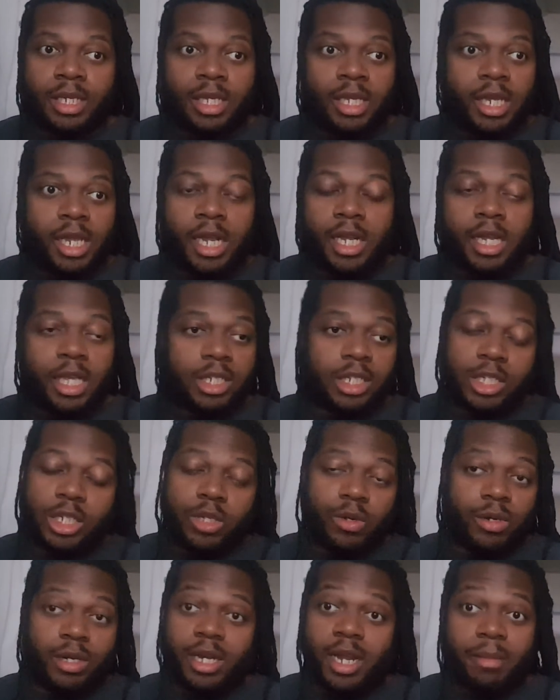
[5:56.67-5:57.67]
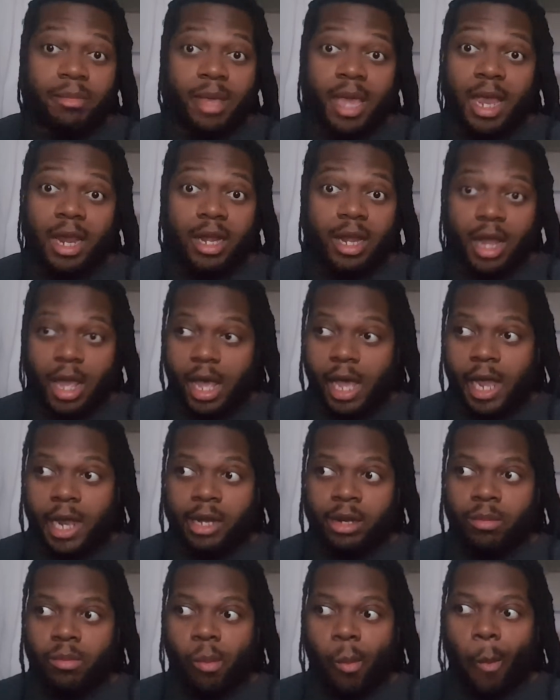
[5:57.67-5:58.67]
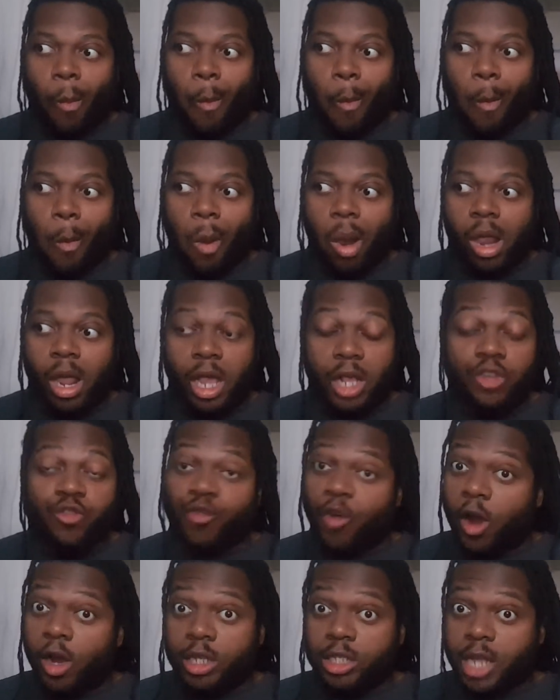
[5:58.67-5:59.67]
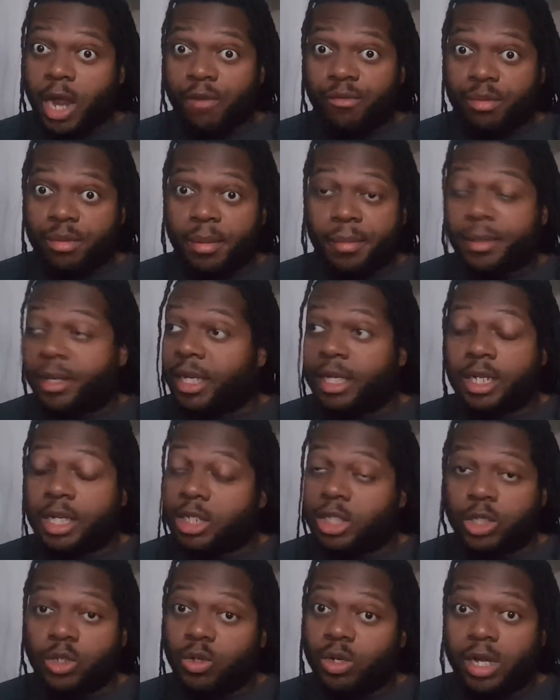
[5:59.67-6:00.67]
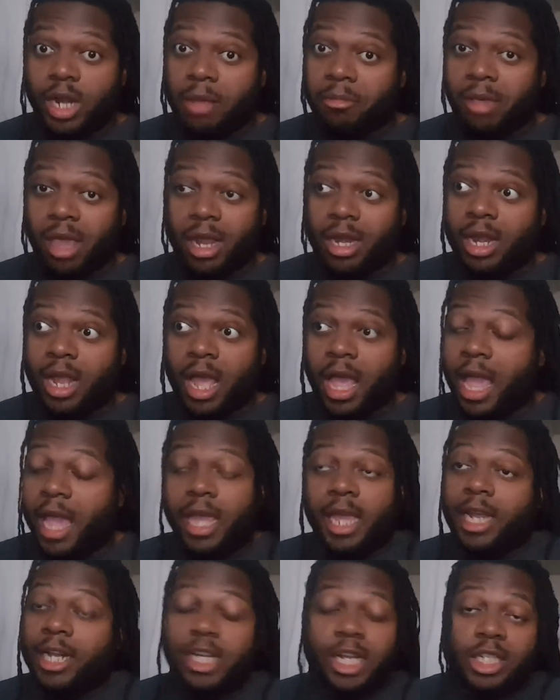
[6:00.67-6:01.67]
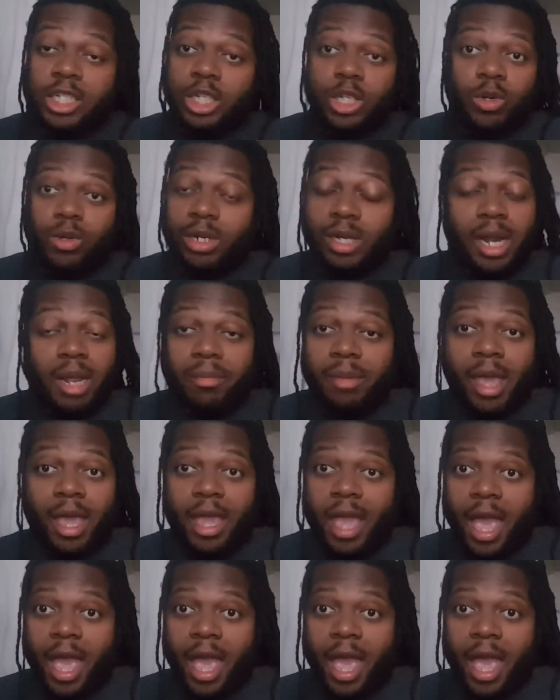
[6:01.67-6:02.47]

He doesn't do it in M K nine, as far as I remember. He doesn't do it in M K nine, and he doesn't do it in M K